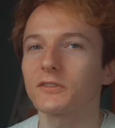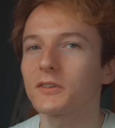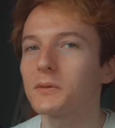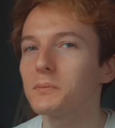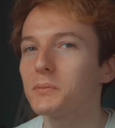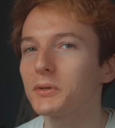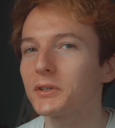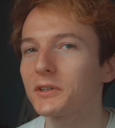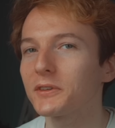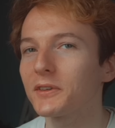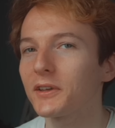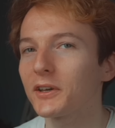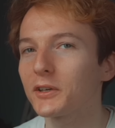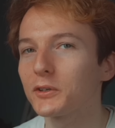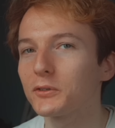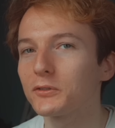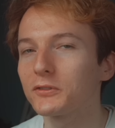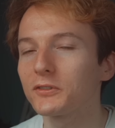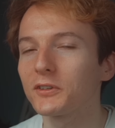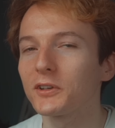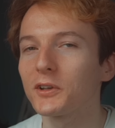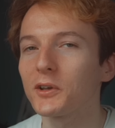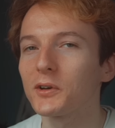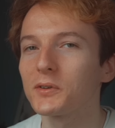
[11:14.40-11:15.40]
Somebody That I
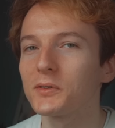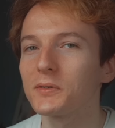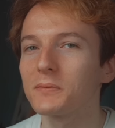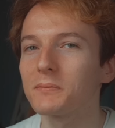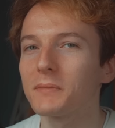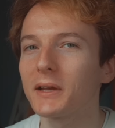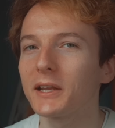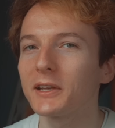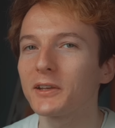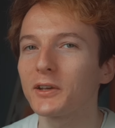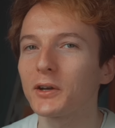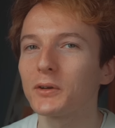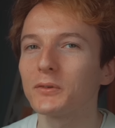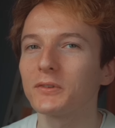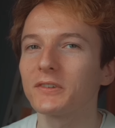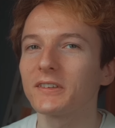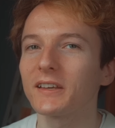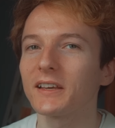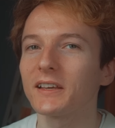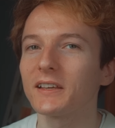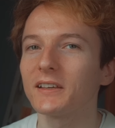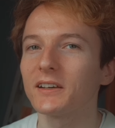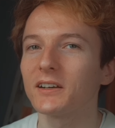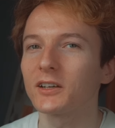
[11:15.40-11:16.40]
Used to Know made
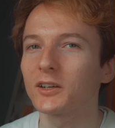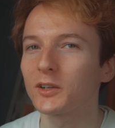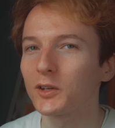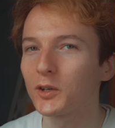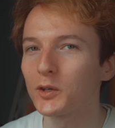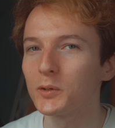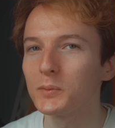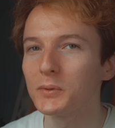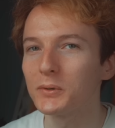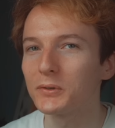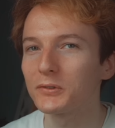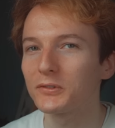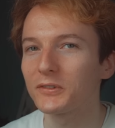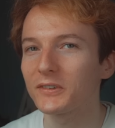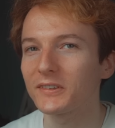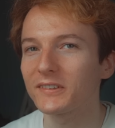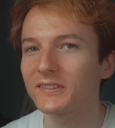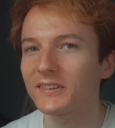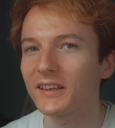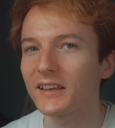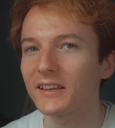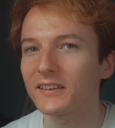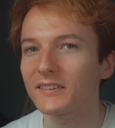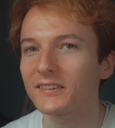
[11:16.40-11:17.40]
Gotye a global
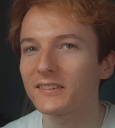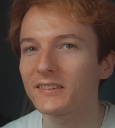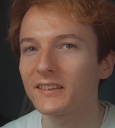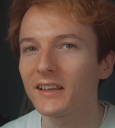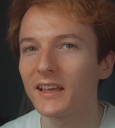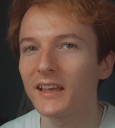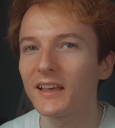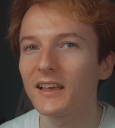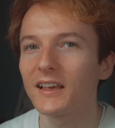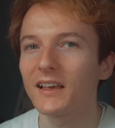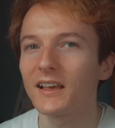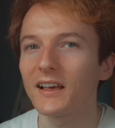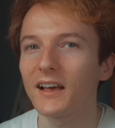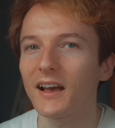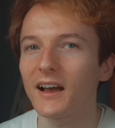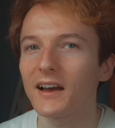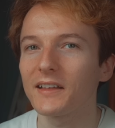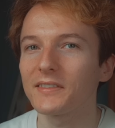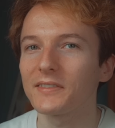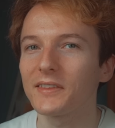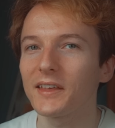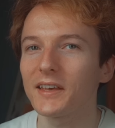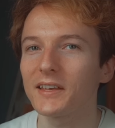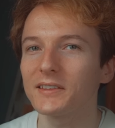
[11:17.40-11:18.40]
success,
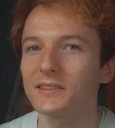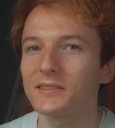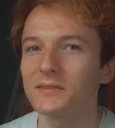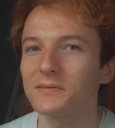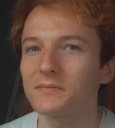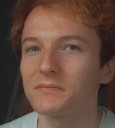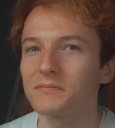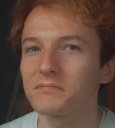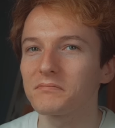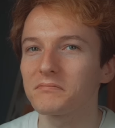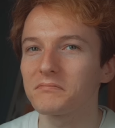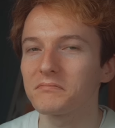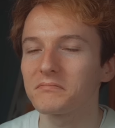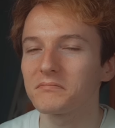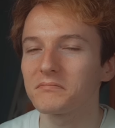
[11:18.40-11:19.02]
and then